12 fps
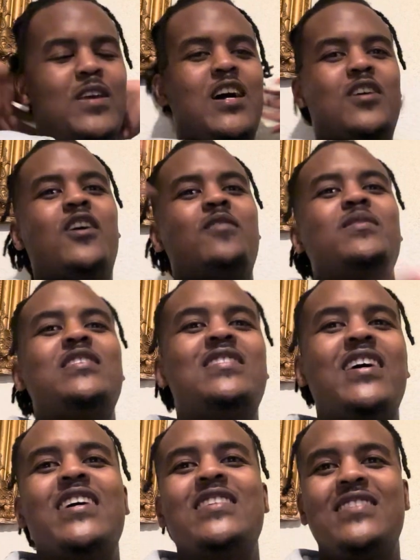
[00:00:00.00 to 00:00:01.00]
I can't be
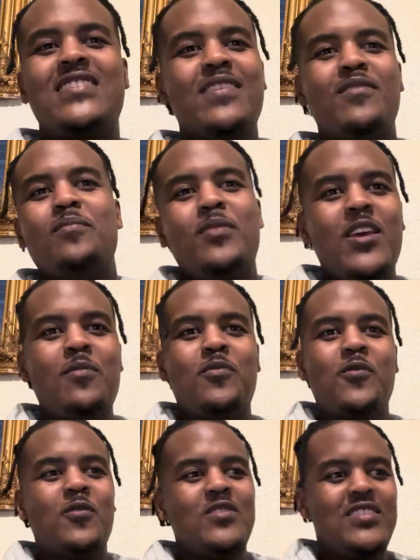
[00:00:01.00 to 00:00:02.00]
setting 7
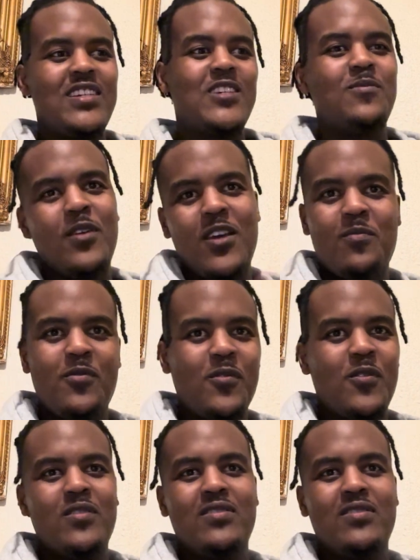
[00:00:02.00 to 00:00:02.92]
people, 6 people.